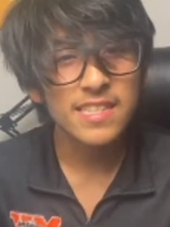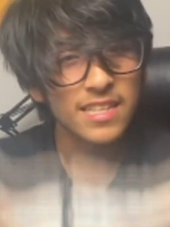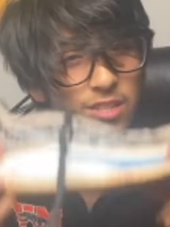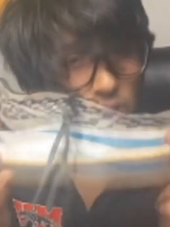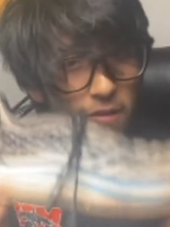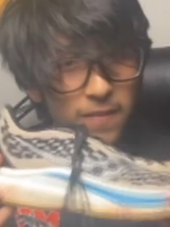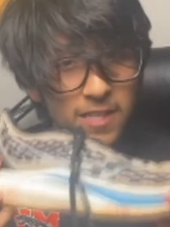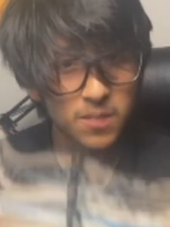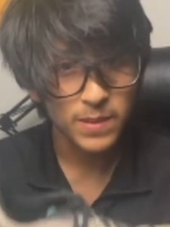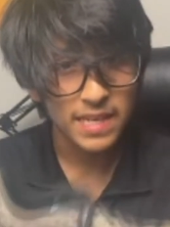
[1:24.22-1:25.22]

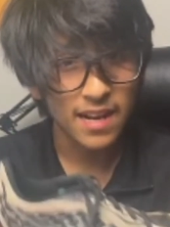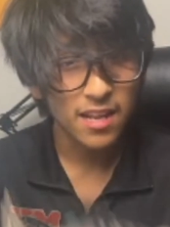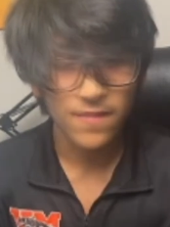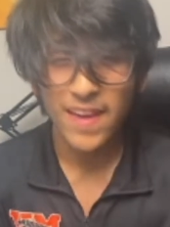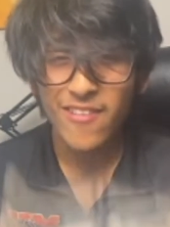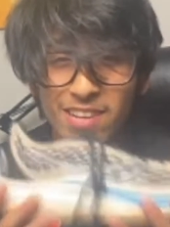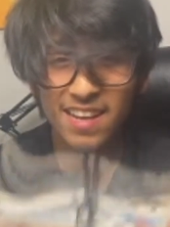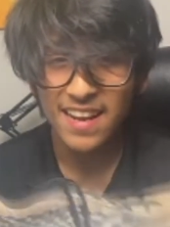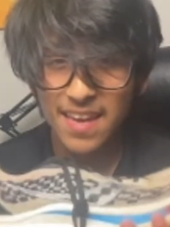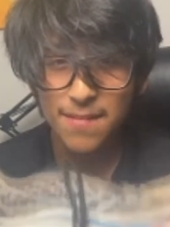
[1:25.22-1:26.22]
Endorphin Speed. I love everything
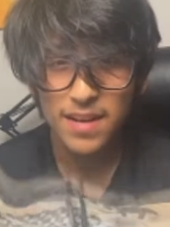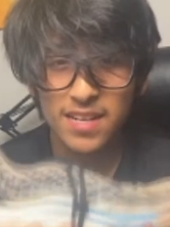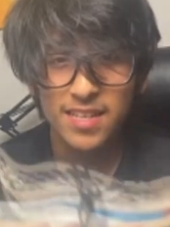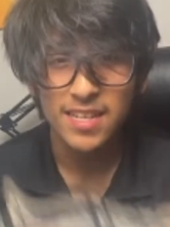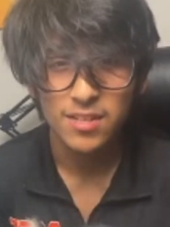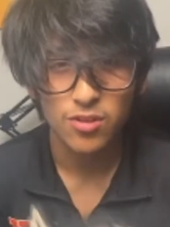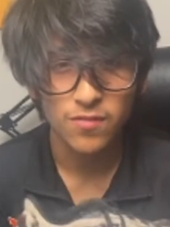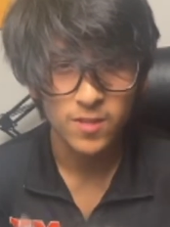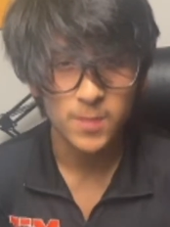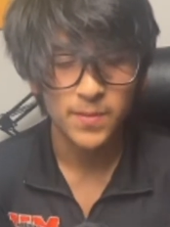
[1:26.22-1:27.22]
that came out of the
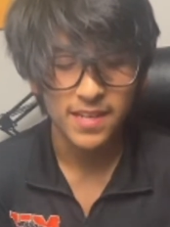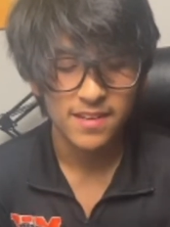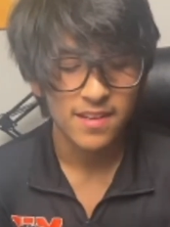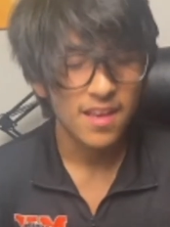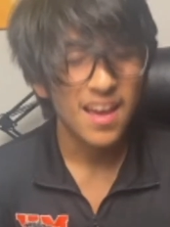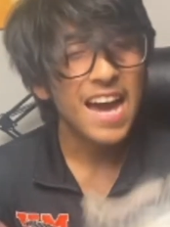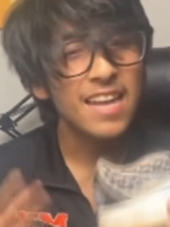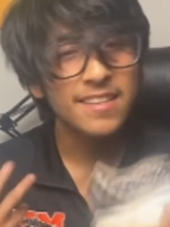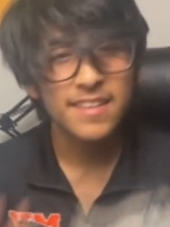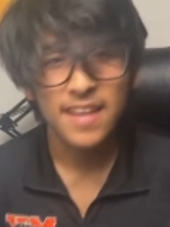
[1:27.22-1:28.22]
Endorphin Speed. I
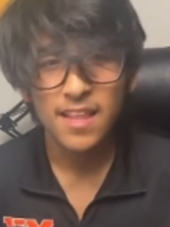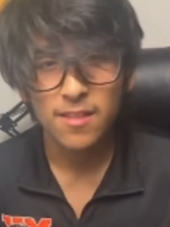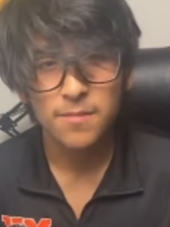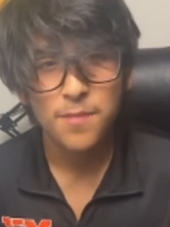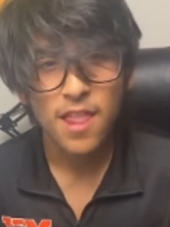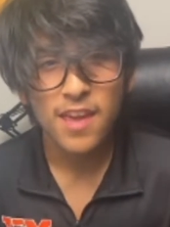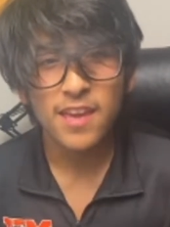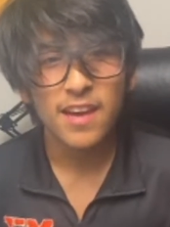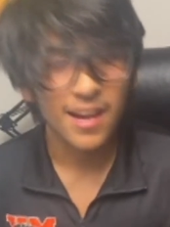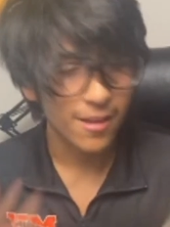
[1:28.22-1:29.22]
like the nylon
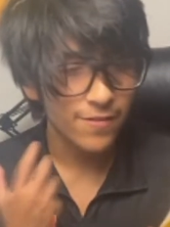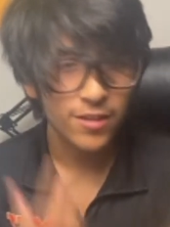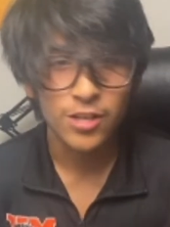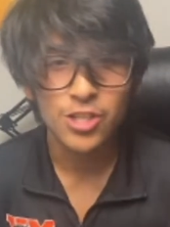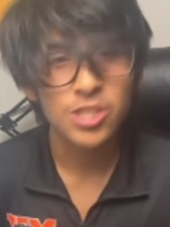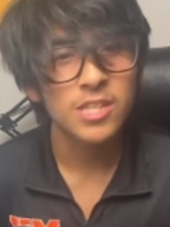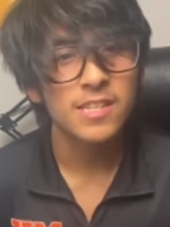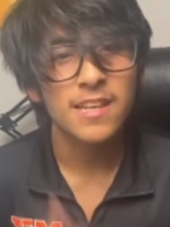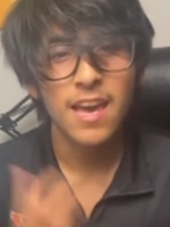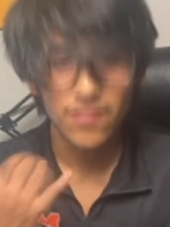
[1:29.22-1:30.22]
plate, I love the
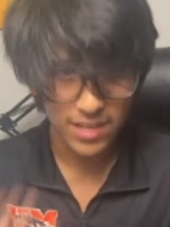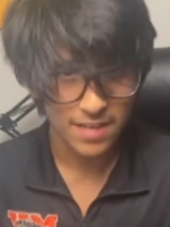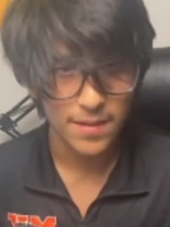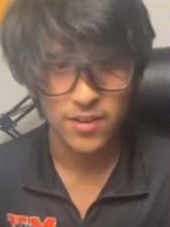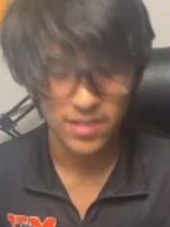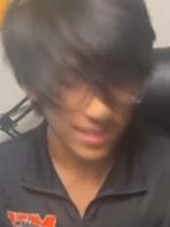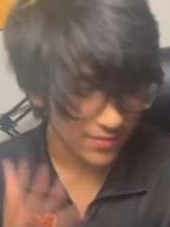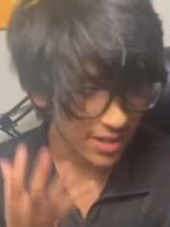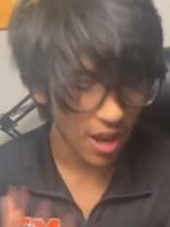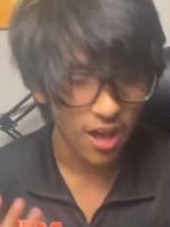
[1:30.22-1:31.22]
cushioning, everything about it,
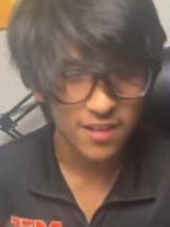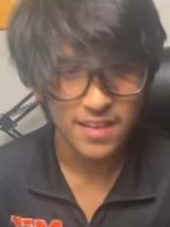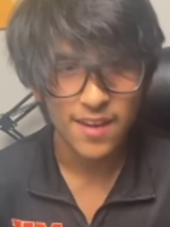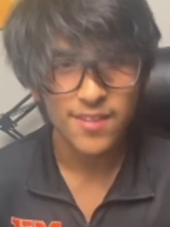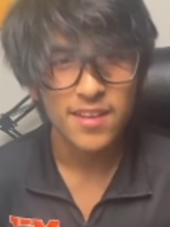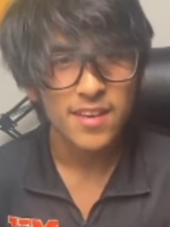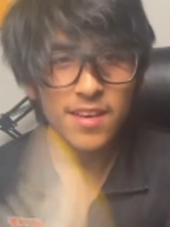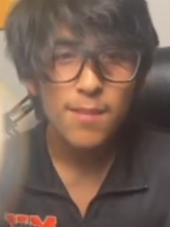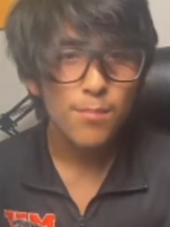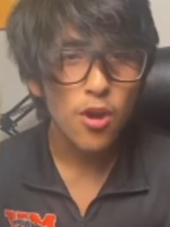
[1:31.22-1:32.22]
even the lockdown.
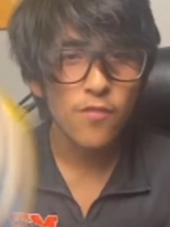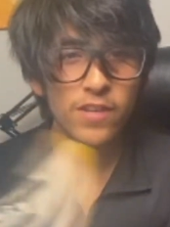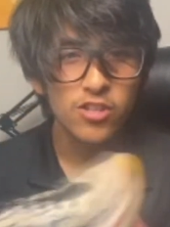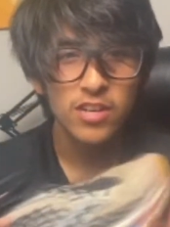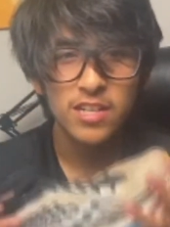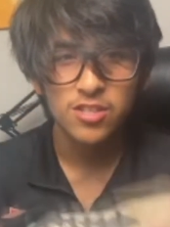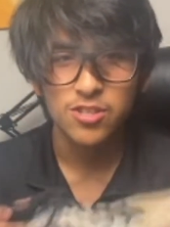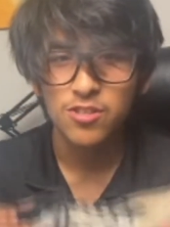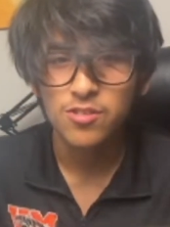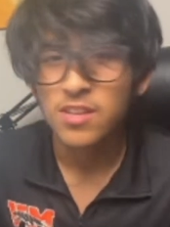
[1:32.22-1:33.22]
Perfect training
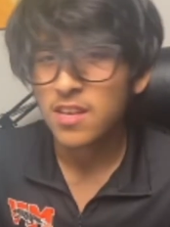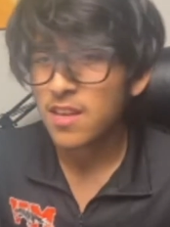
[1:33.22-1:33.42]
shoe.